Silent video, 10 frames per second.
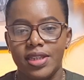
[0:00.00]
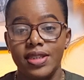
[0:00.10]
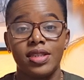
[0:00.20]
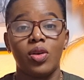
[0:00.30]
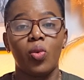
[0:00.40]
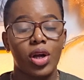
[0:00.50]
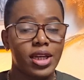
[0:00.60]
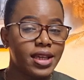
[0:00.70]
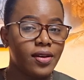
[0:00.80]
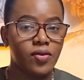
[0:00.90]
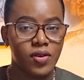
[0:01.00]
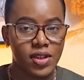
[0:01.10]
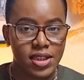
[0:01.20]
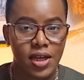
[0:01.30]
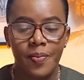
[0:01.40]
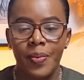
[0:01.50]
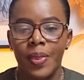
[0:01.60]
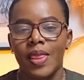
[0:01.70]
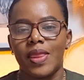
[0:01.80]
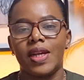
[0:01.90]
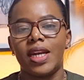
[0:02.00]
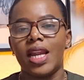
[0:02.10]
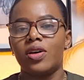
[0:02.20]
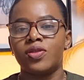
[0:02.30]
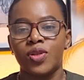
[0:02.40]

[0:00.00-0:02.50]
This is a one-year visa that allows